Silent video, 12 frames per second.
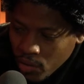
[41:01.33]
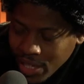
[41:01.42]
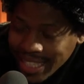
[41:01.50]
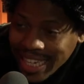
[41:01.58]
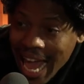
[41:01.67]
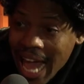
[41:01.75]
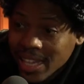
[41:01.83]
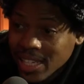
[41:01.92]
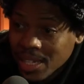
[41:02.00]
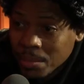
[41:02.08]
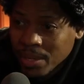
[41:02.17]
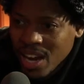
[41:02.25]

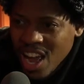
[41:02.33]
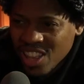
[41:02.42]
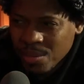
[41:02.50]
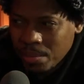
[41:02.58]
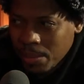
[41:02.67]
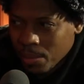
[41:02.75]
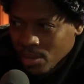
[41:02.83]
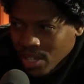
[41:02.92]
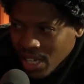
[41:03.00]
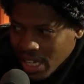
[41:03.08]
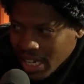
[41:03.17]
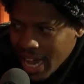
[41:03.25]
originality, but other people
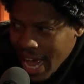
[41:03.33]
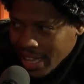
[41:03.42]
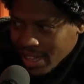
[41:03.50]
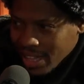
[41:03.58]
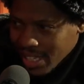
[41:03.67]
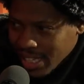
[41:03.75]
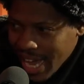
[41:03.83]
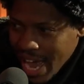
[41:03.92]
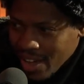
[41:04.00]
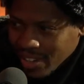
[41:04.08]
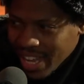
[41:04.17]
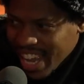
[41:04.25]
looking at the
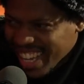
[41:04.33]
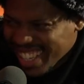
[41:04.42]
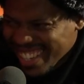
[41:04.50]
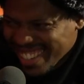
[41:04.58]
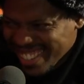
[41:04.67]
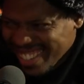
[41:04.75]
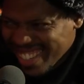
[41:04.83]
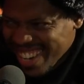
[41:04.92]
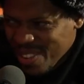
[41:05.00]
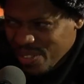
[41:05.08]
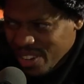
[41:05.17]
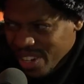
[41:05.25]
town like, yo, you're
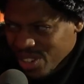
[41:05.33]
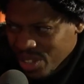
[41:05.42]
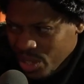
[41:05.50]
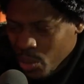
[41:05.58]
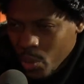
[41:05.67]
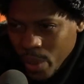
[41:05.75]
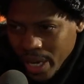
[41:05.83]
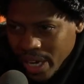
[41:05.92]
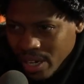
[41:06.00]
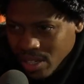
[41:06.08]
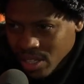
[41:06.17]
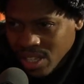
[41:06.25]
different, or you're
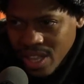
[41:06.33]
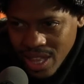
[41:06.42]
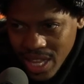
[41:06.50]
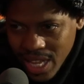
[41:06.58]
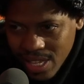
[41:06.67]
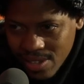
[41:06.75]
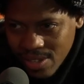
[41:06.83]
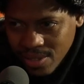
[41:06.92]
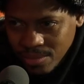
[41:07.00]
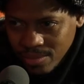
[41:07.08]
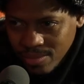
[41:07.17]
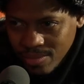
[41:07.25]
weird, or you're this.